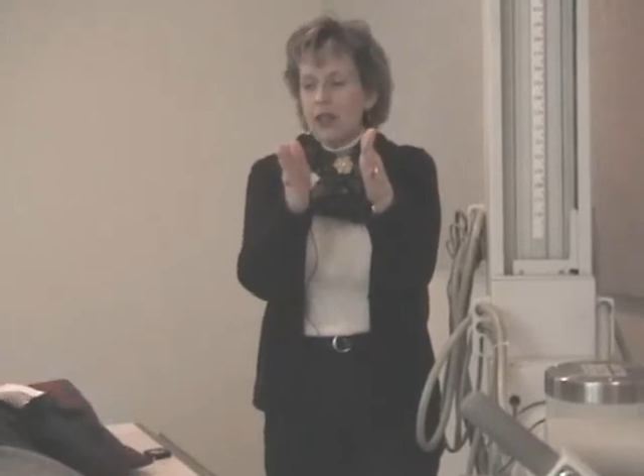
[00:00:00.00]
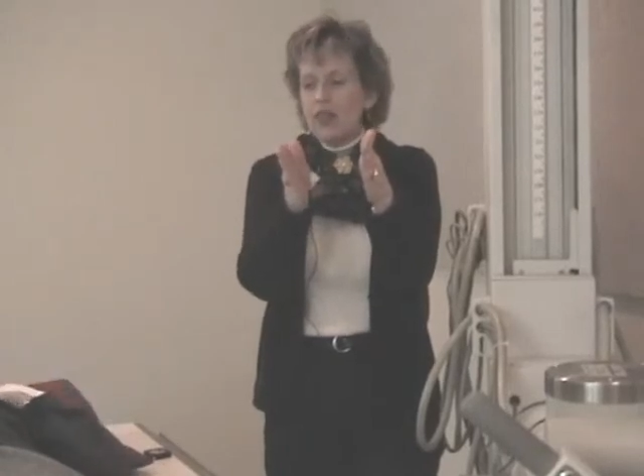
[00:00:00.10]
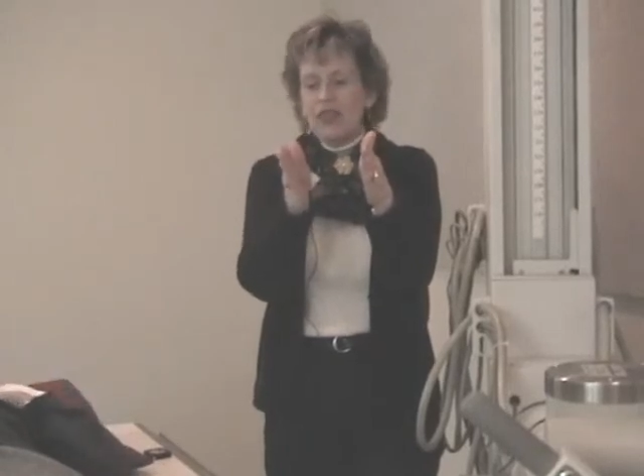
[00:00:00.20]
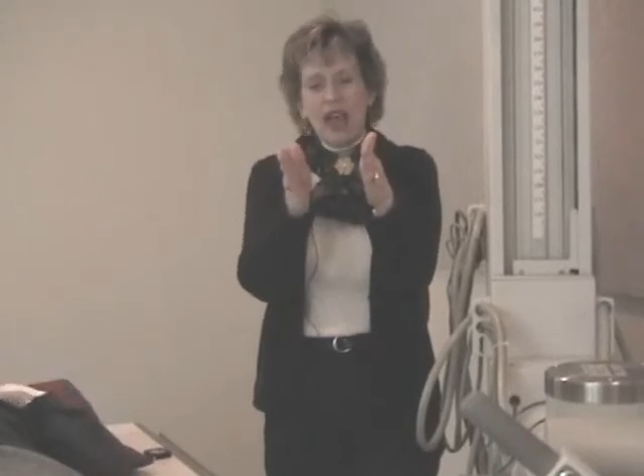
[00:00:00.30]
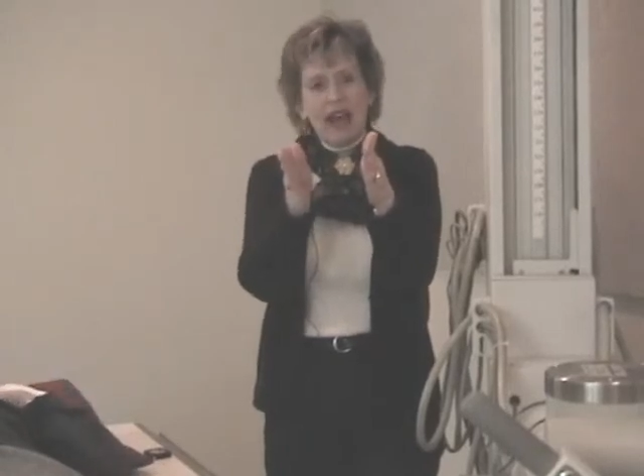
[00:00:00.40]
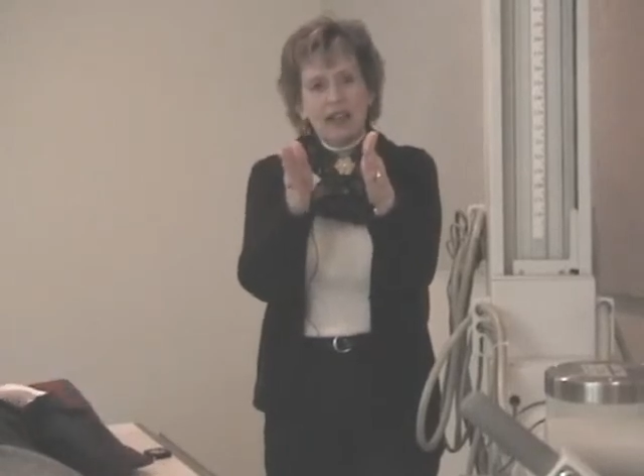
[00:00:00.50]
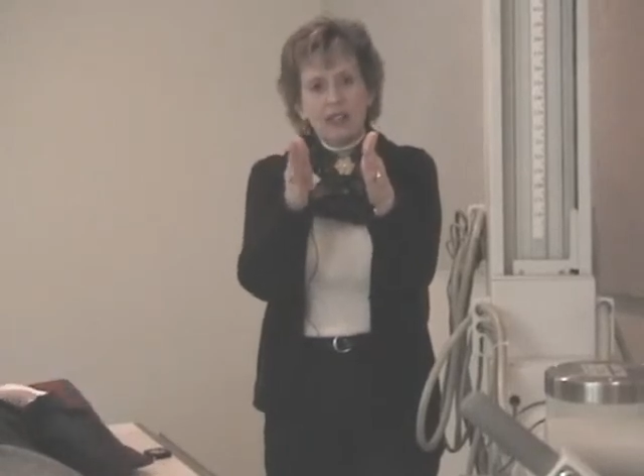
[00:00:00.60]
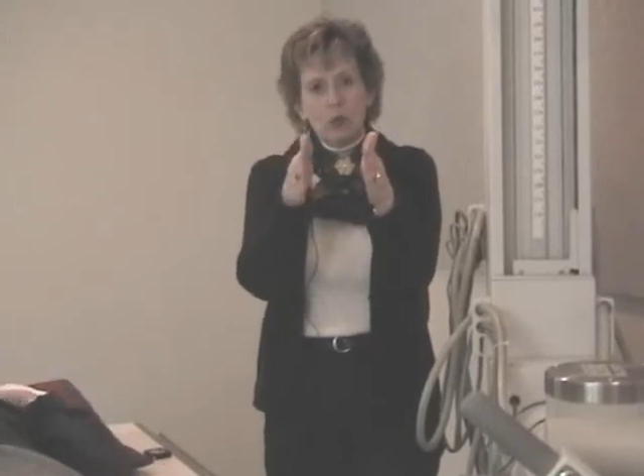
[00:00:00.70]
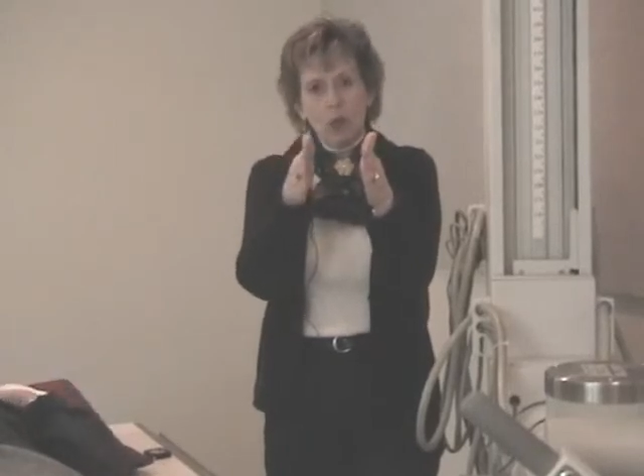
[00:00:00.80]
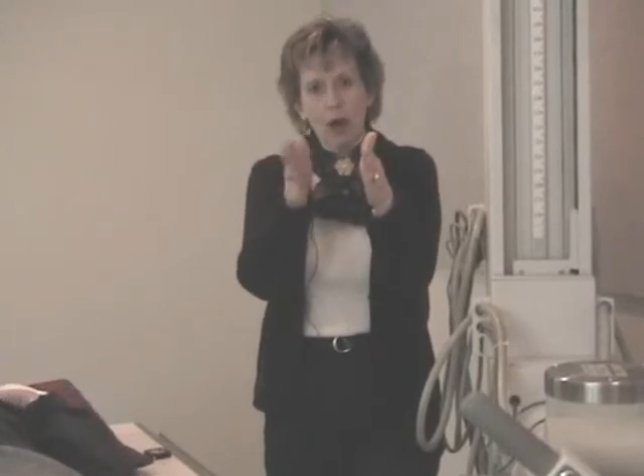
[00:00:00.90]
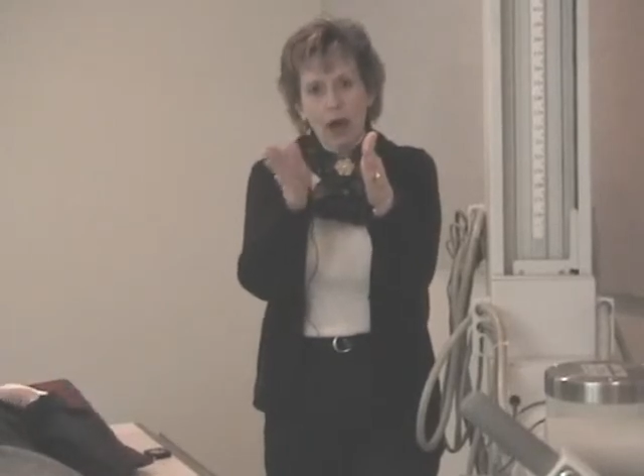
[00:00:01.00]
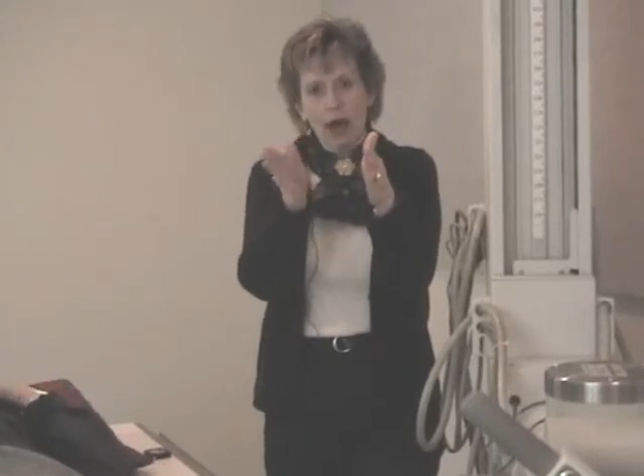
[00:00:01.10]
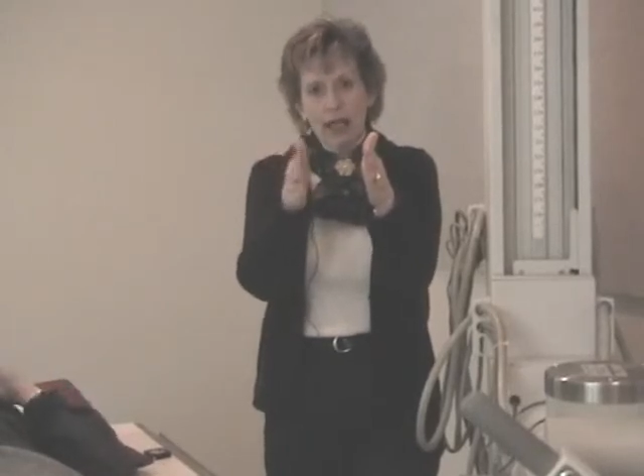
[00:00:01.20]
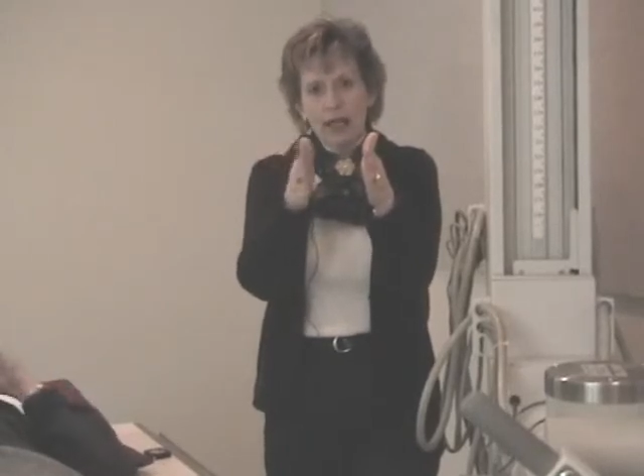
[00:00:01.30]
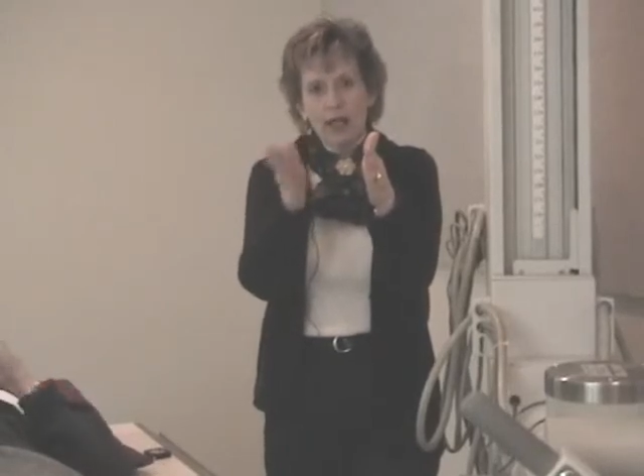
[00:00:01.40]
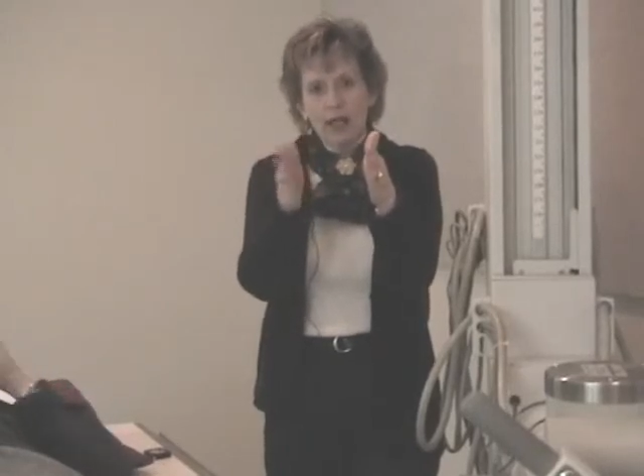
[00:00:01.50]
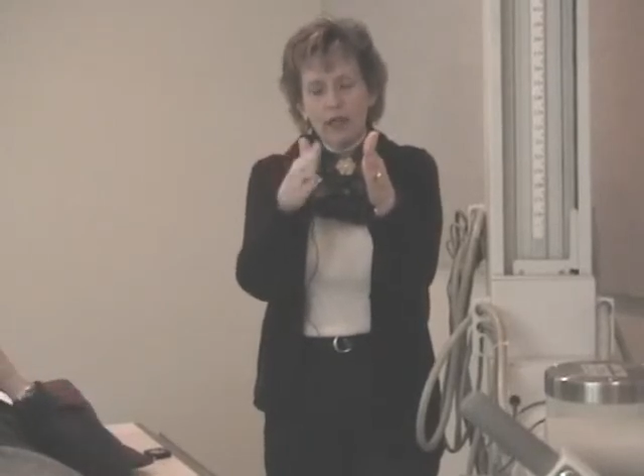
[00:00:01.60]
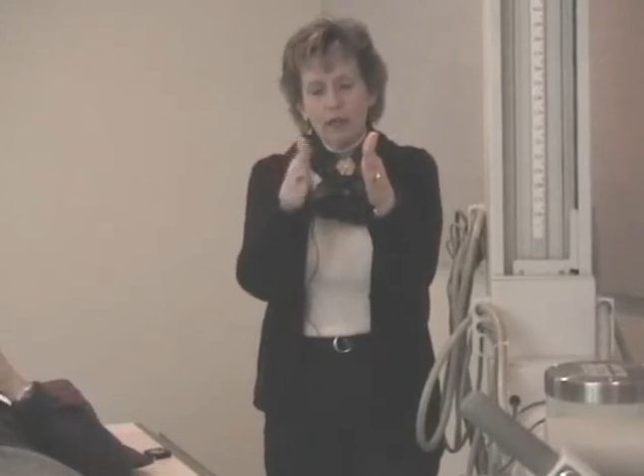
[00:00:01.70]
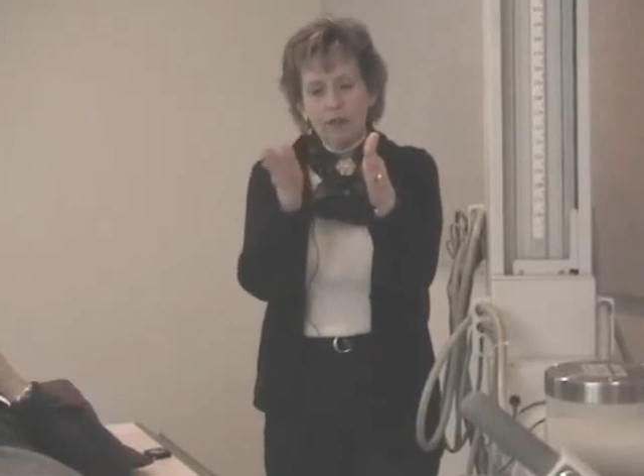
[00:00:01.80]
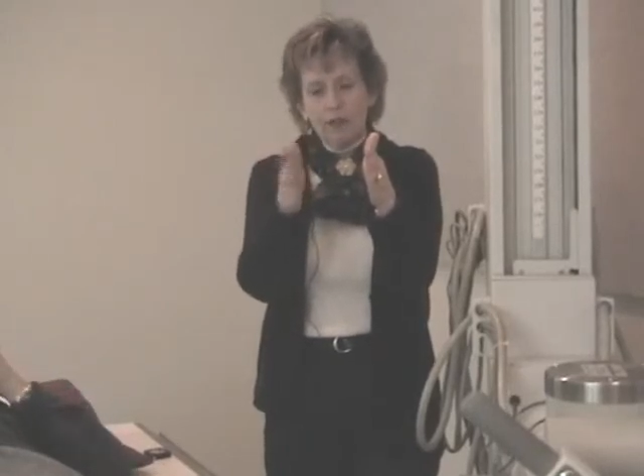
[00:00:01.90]
That is why
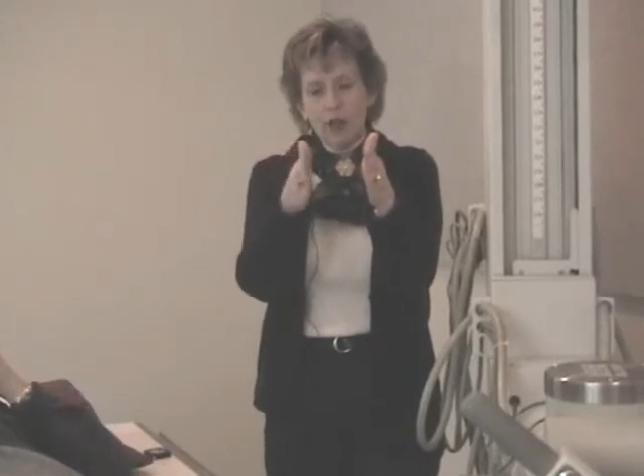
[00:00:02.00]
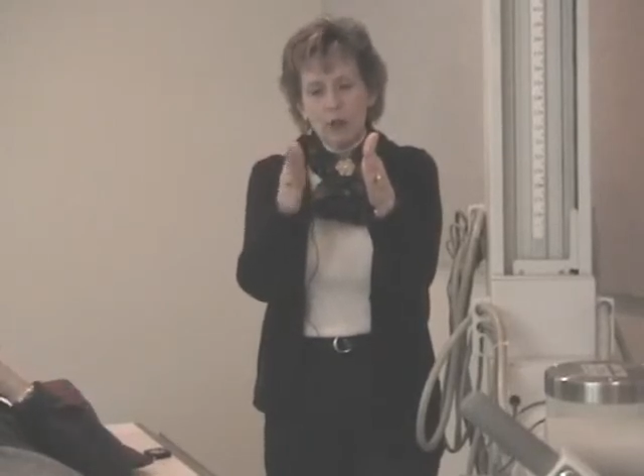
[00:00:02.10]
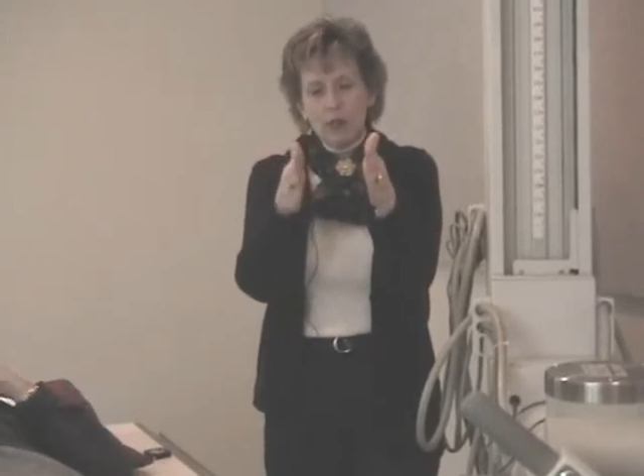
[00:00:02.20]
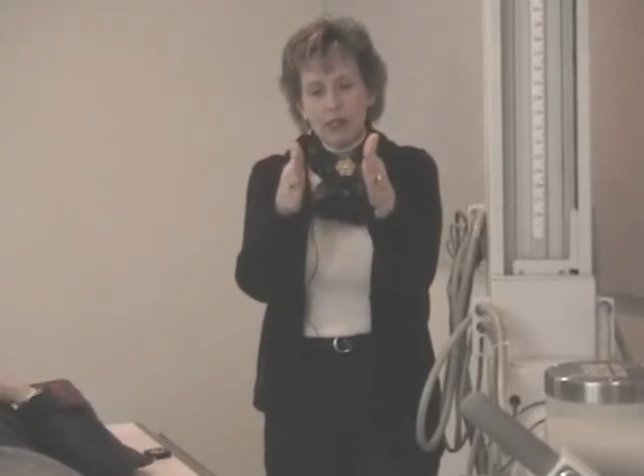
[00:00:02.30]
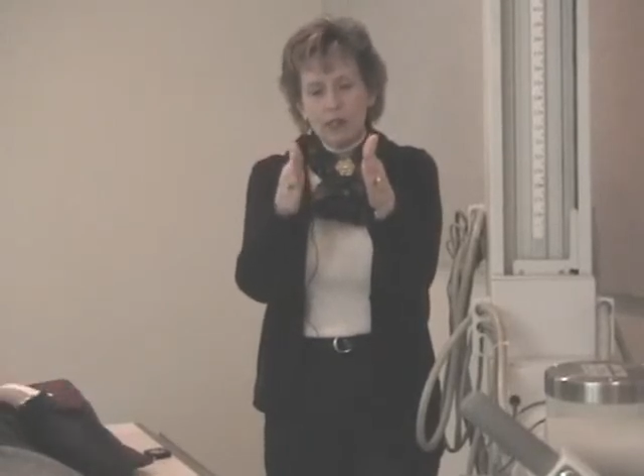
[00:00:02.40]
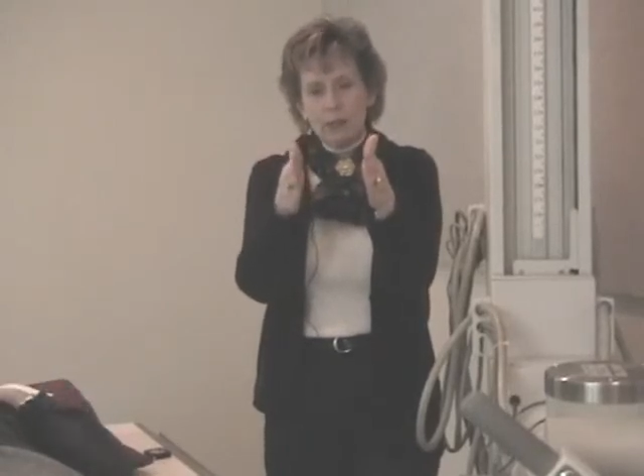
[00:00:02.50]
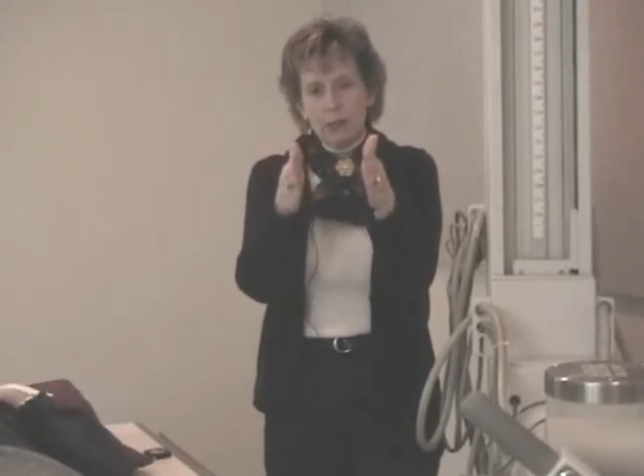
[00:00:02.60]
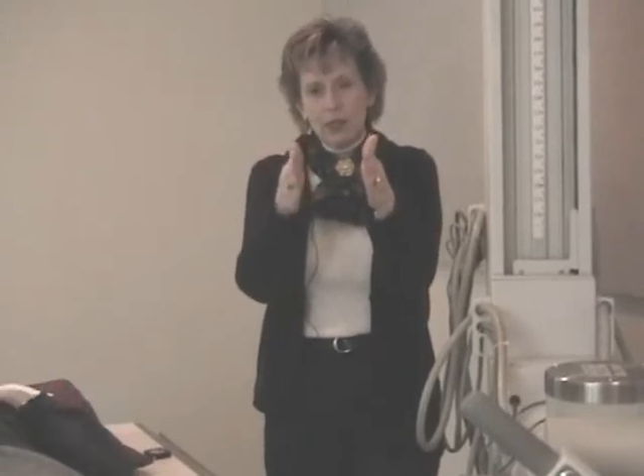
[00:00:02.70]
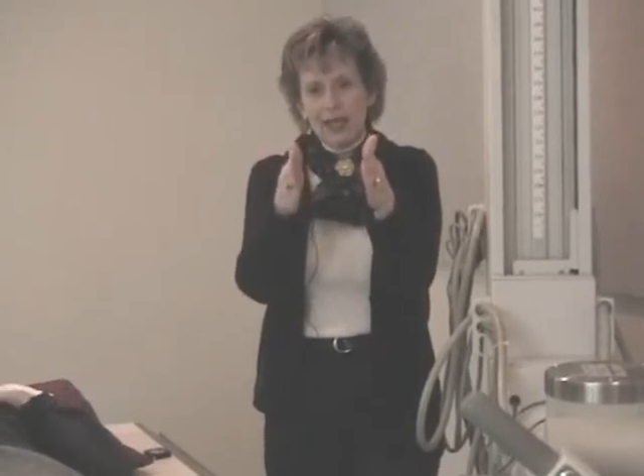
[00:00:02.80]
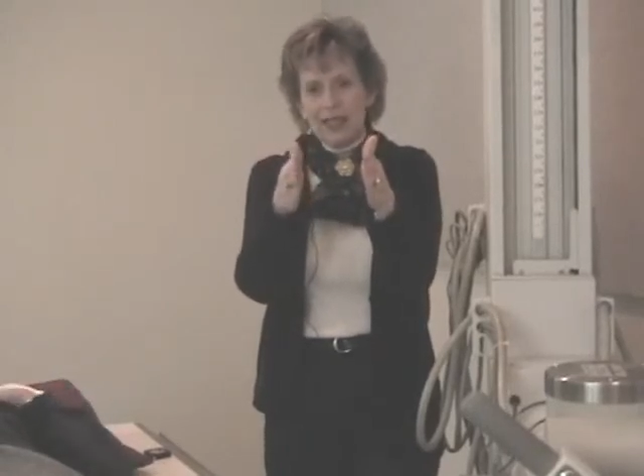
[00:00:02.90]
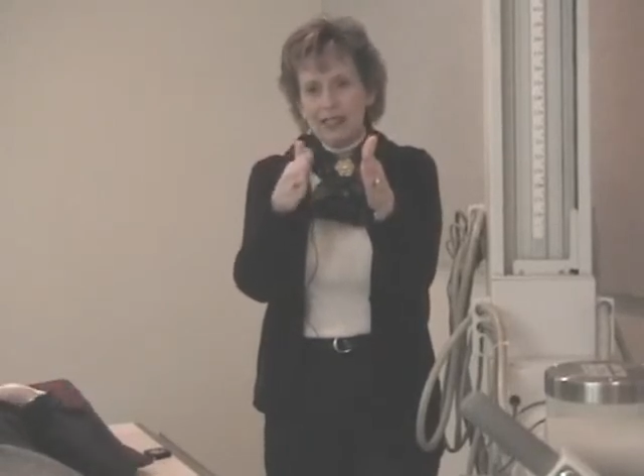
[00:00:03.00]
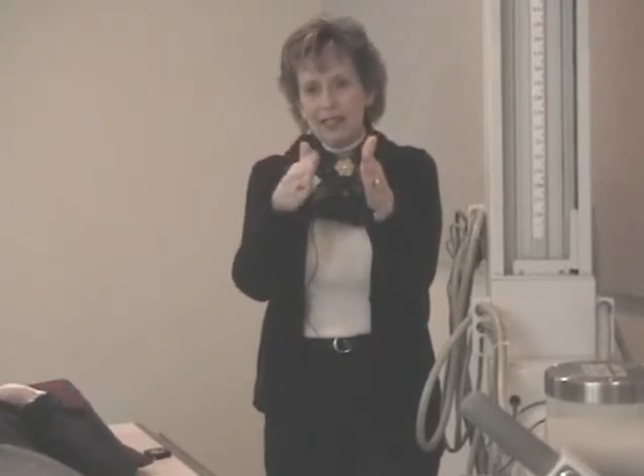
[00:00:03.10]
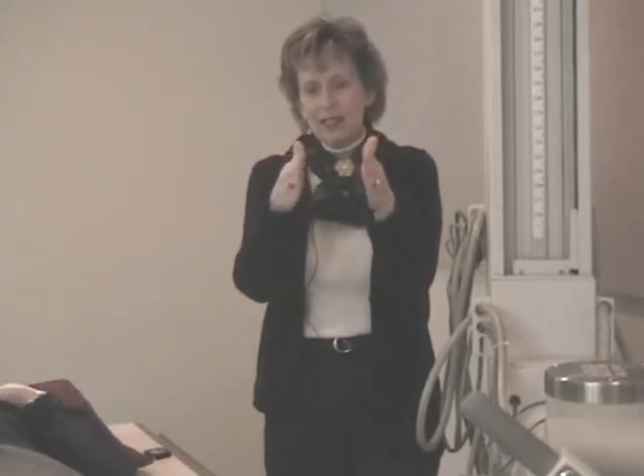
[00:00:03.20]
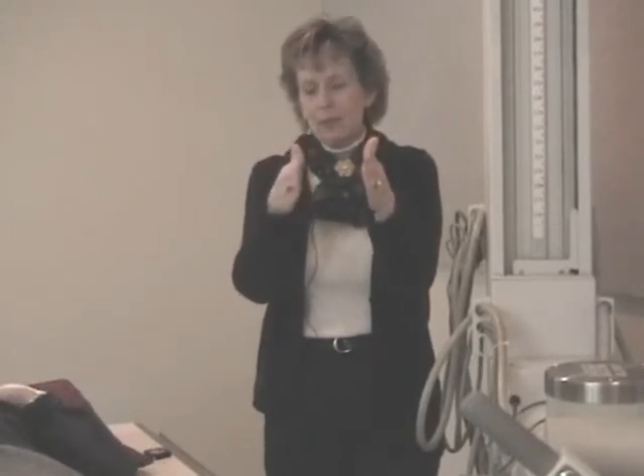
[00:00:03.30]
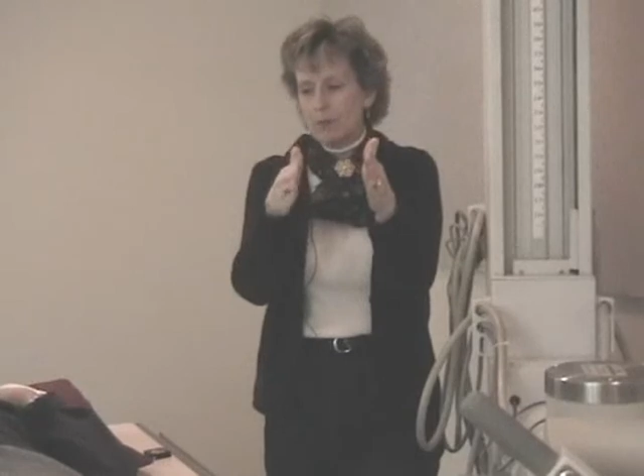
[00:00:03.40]
the film is placed